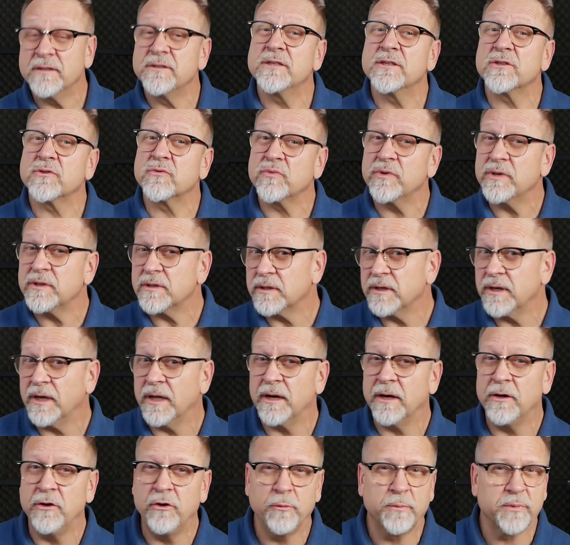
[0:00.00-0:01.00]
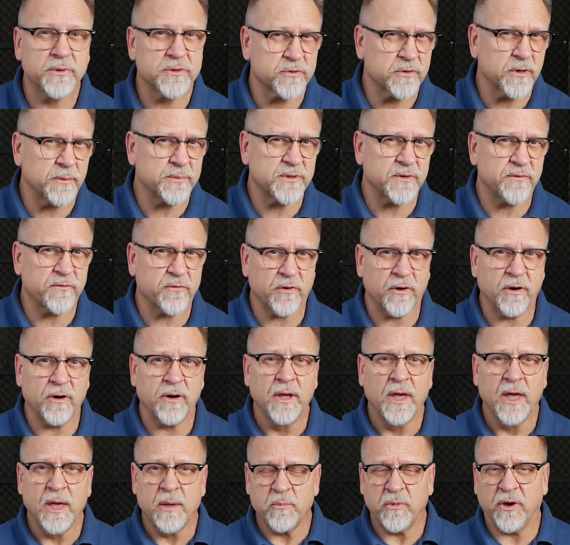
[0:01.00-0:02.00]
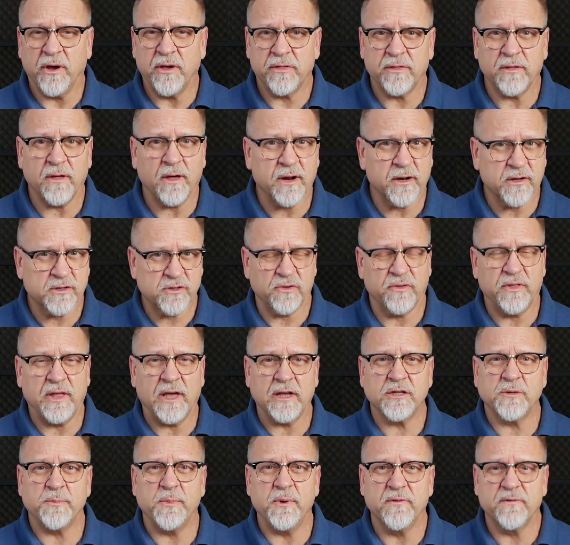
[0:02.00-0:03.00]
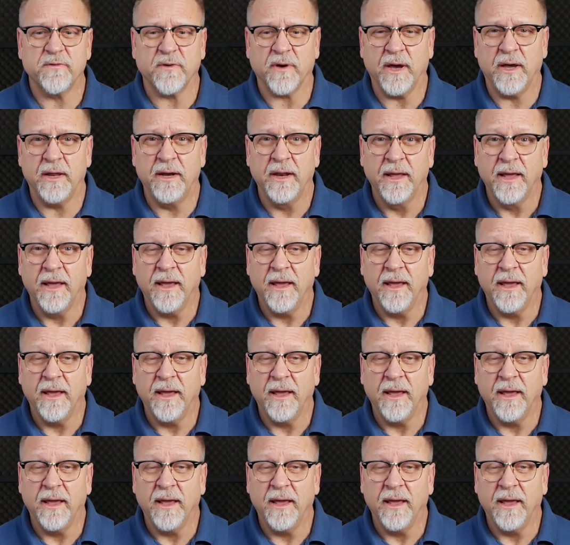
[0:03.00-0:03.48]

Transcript: just recently get a new prescription for my orthotics, so that should be fine.